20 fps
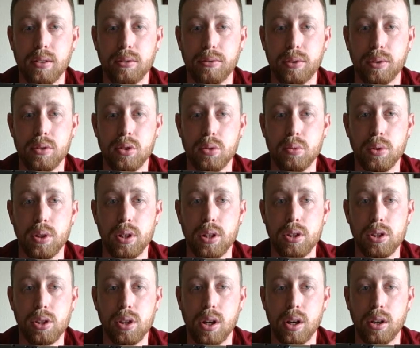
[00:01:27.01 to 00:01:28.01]
flip the
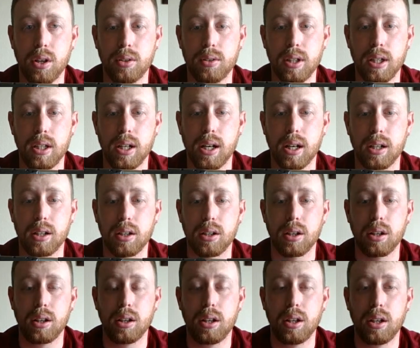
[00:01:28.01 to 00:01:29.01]
switch, auto
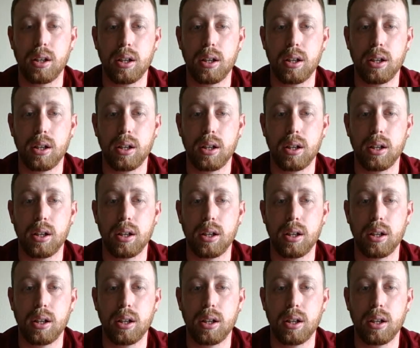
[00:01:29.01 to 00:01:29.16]
decocker.